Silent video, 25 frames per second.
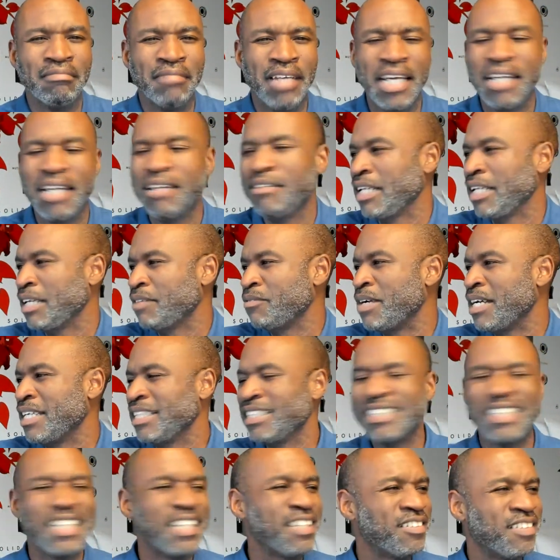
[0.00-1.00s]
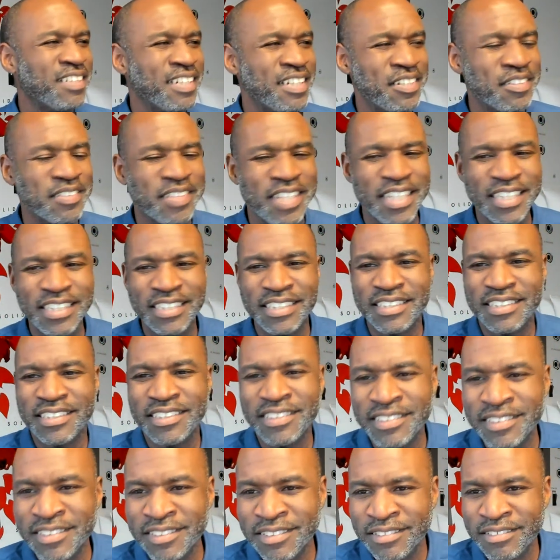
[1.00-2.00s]
I don't, like, why is, I don't know. That's,
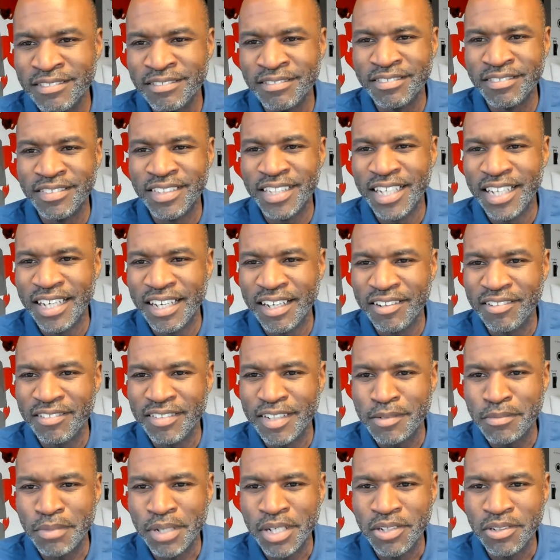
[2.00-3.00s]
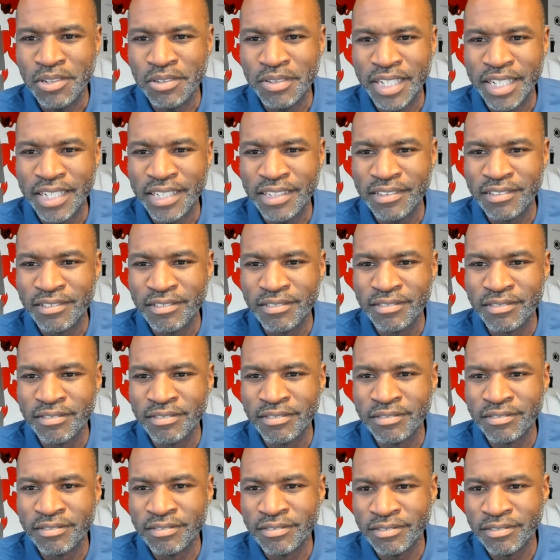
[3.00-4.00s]
I don't know, like, bro, like,
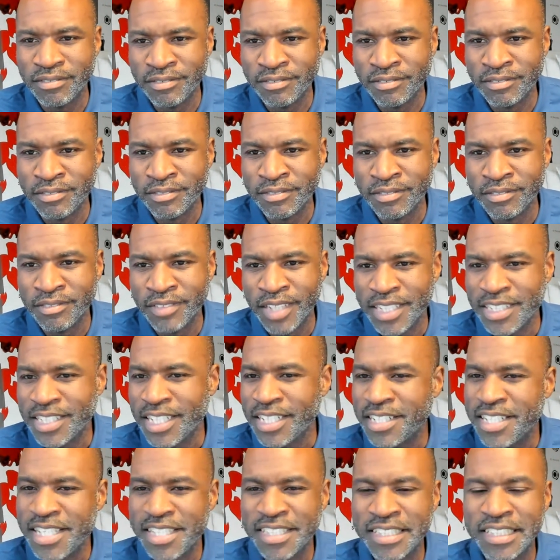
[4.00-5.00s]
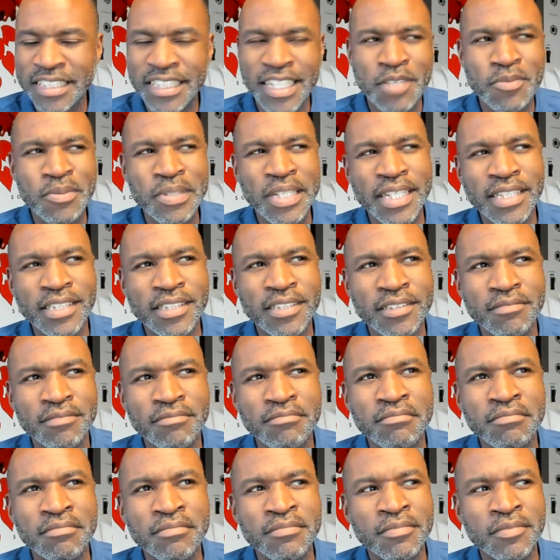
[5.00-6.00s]
it's just like we like
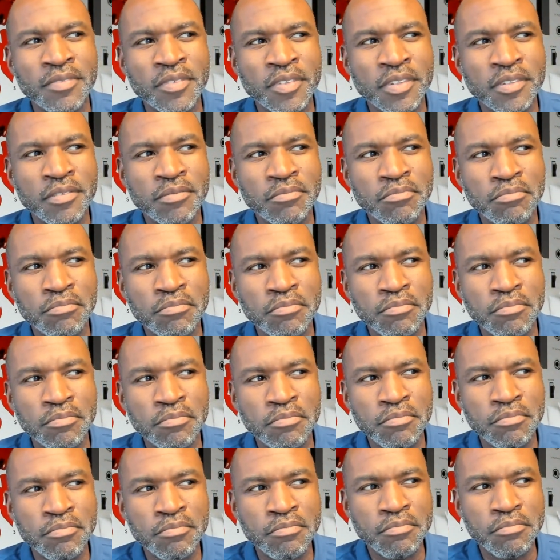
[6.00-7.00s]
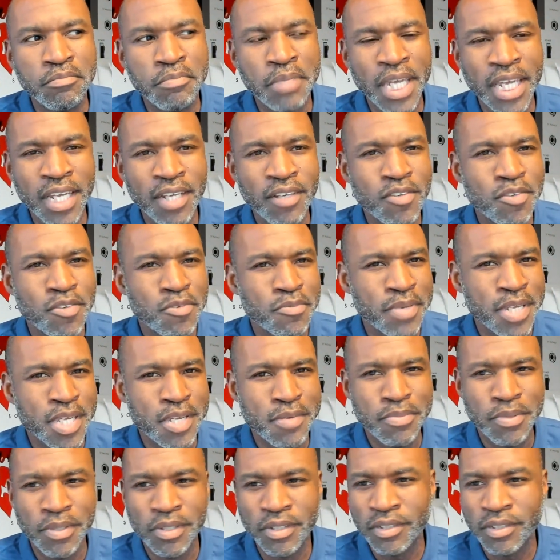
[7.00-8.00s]
to pick on people